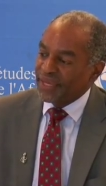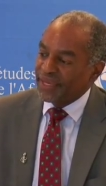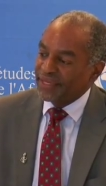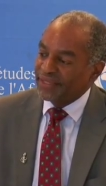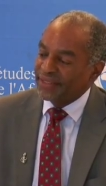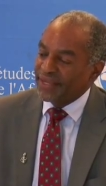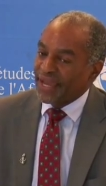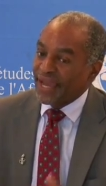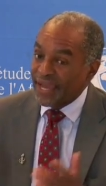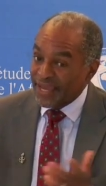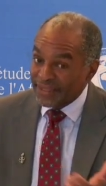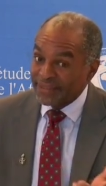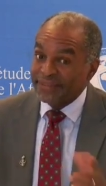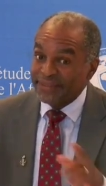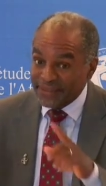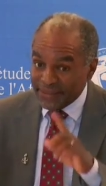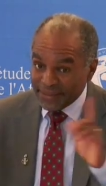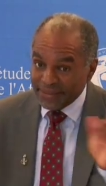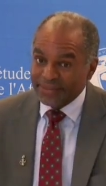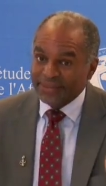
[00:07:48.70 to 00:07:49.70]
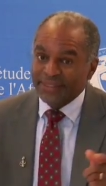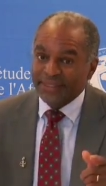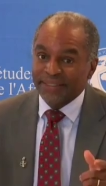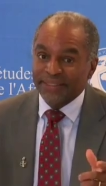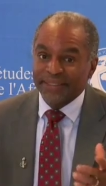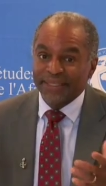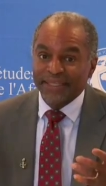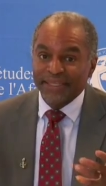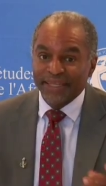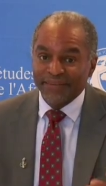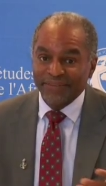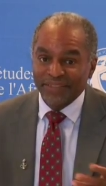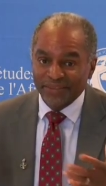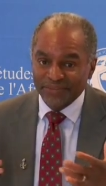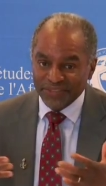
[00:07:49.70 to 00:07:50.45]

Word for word: and and the, the level